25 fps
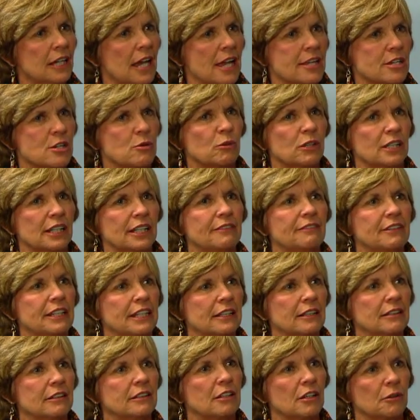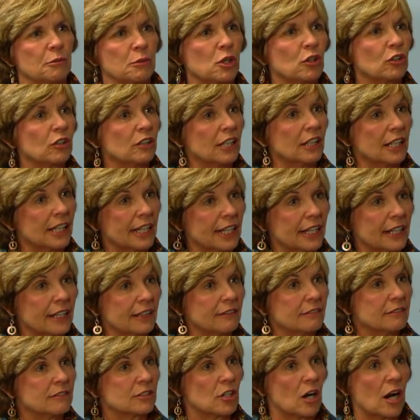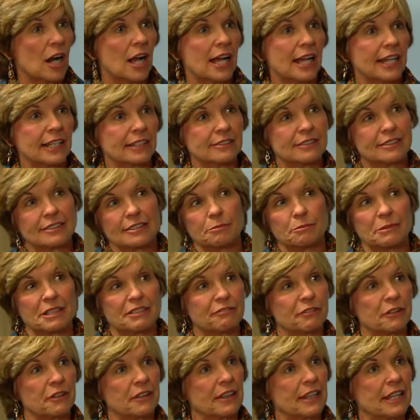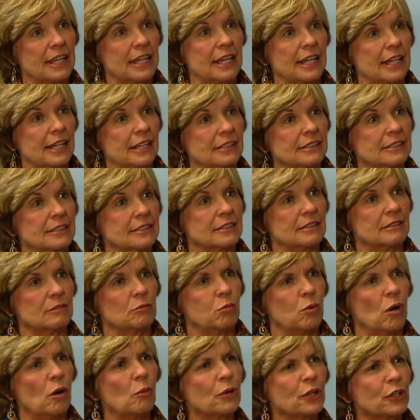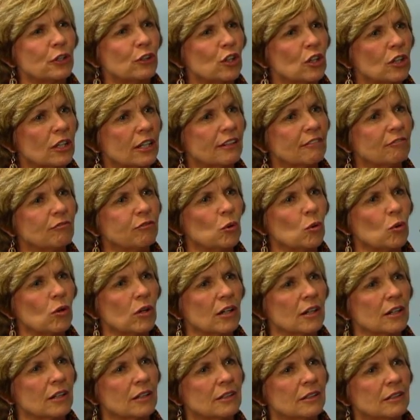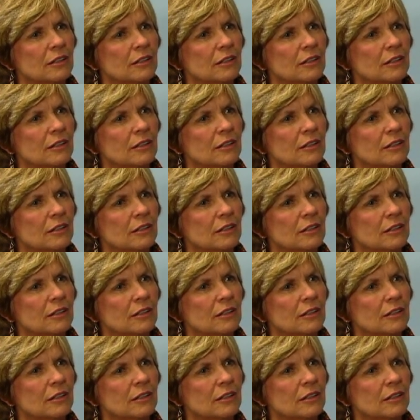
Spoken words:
and you were living communally, trying some different things, what were you looking for?